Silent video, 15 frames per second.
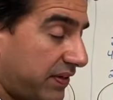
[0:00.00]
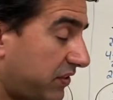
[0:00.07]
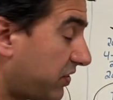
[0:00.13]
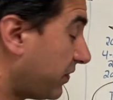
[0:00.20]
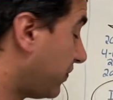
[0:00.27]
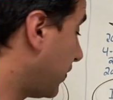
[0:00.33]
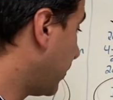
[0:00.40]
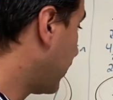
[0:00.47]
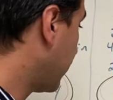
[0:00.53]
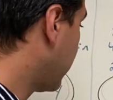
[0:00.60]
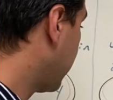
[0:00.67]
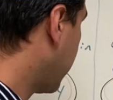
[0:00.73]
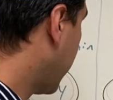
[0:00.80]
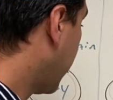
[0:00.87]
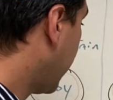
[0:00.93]
of those,
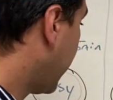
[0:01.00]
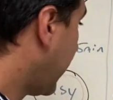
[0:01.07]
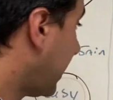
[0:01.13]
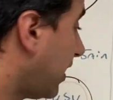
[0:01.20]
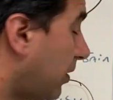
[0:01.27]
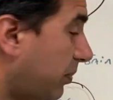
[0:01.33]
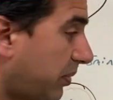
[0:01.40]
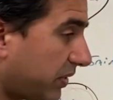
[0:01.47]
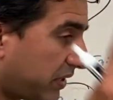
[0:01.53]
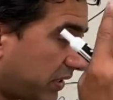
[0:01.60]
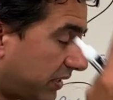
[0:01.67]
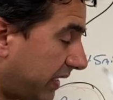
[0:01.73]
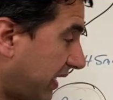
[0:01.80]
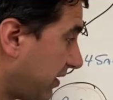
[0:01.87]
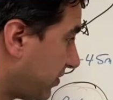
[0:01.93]
and I'll put the
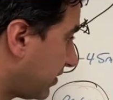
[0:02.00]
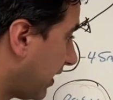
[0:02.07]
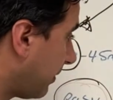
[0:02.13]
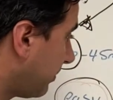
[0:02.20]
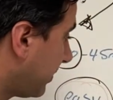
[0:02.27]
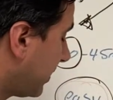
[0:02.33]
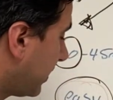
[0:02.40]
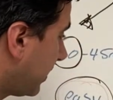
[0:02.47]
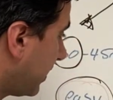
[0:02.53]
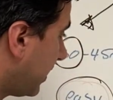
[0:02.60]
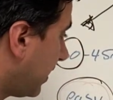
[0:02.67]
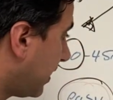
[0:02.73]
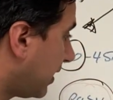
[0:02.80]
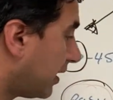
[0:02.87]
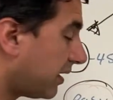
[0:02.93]
links up
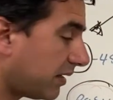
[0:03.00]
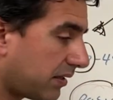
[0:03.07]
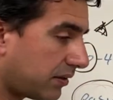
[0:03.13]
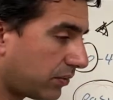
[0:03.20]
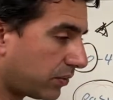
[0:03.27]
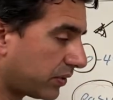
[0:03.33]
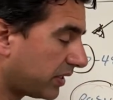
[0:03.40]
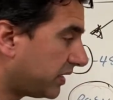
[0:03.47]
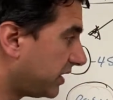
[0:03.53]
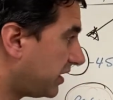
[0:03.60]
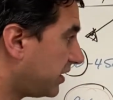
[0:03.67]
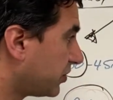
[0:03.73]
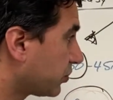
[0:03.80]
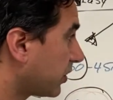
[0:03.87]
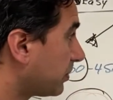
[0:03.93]
or in the
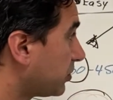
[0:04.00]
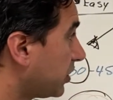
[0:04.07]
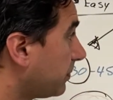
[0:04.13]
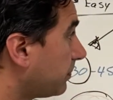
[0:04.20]
description.